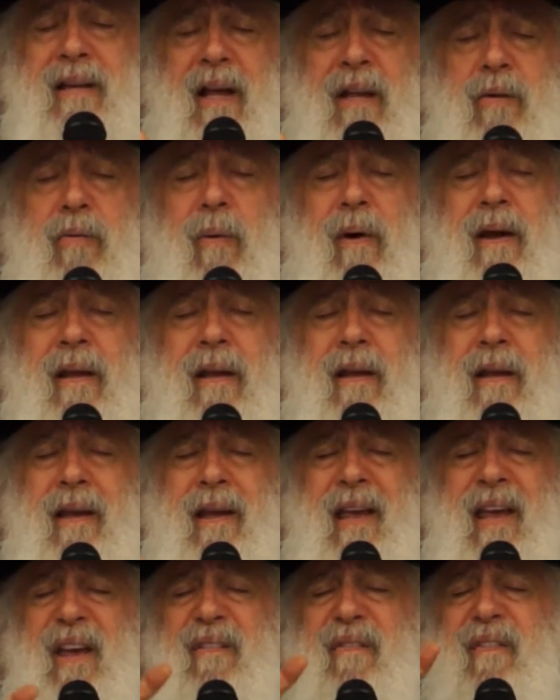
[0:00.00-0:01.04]
that's why
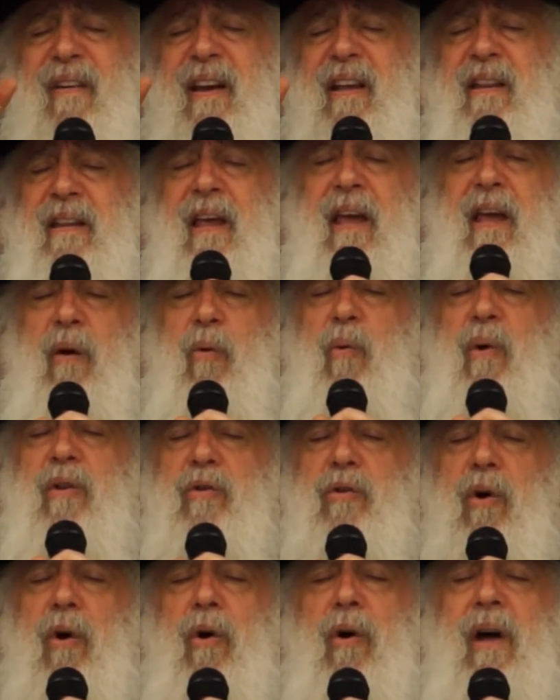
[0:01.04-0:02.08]
every day
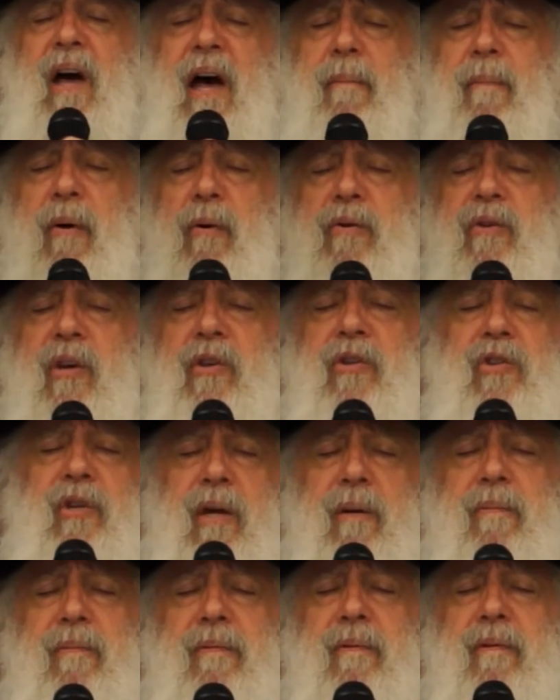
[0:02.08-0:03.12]
we talk about
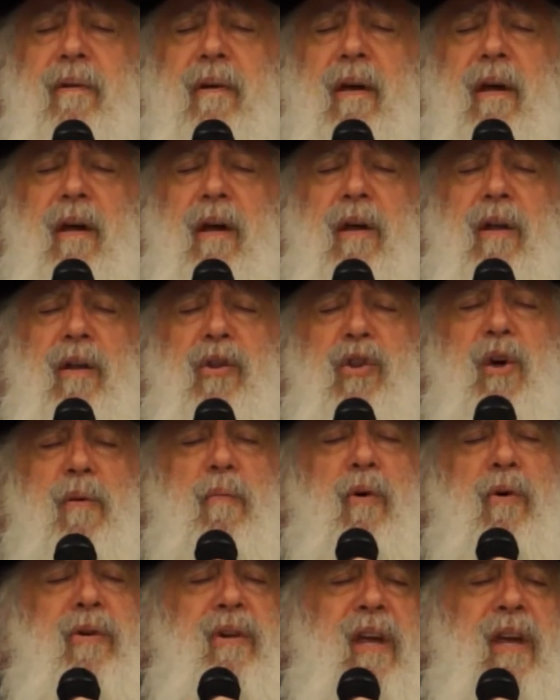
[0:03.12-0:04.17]
Egypt. In the
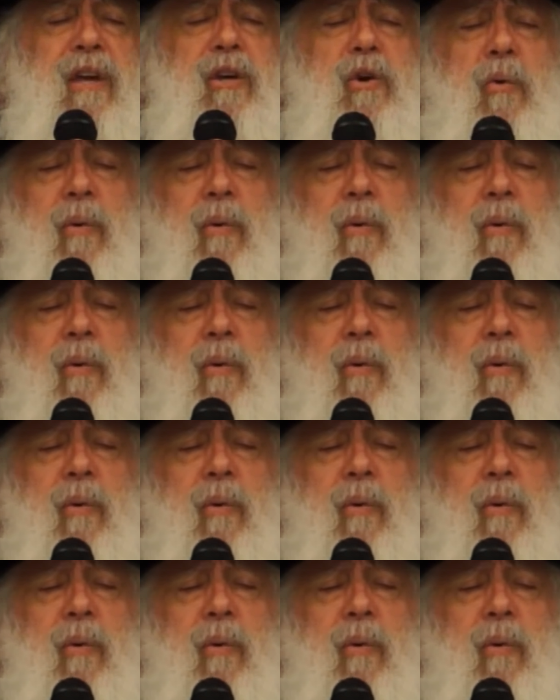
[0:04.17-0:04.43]
morning you